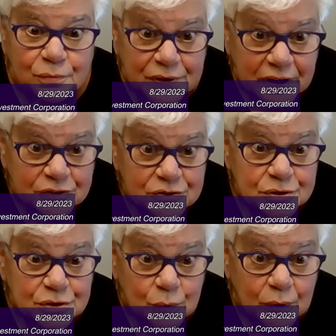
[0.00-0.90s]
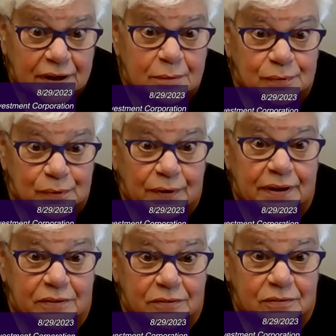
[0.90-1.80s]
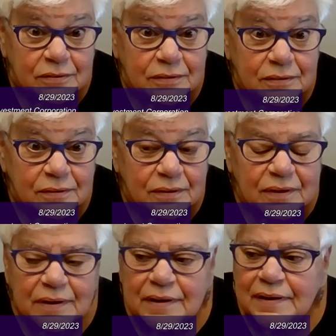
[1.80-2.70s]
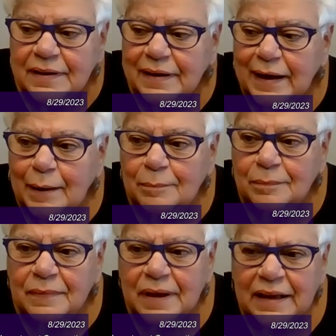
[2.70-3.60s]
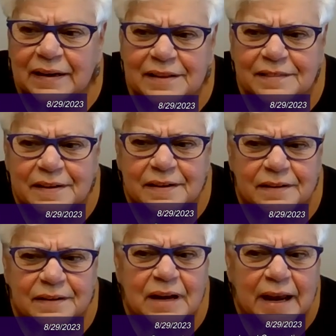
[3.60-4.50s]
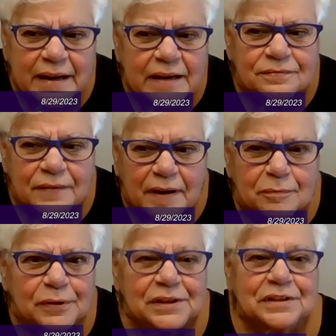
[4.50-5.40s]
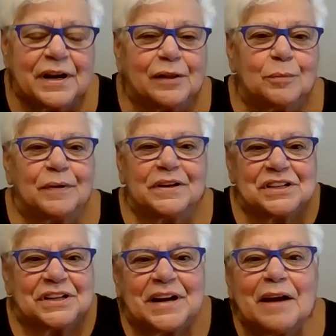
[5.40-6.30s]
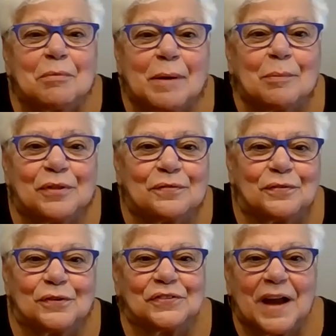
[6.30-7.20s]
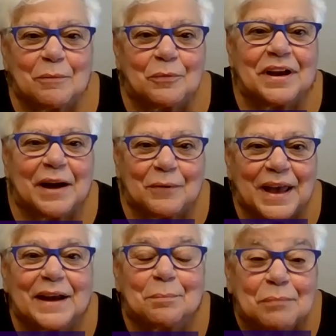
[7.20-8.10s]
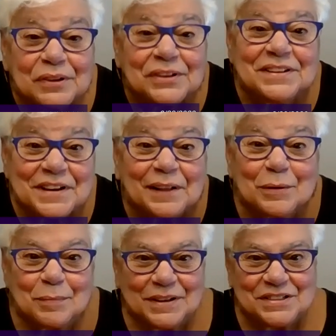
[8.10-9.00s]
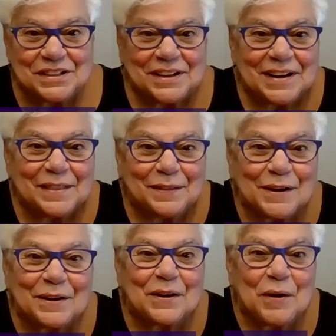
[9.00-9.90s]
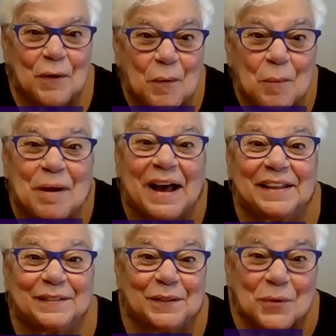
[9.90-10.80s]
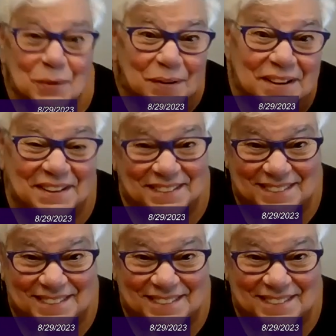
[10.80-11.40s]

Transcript: 320 employees. Um, and I think a $95 million budget. And I remember the first time we got, we had a million dollar budget and I thought, oh my Lord,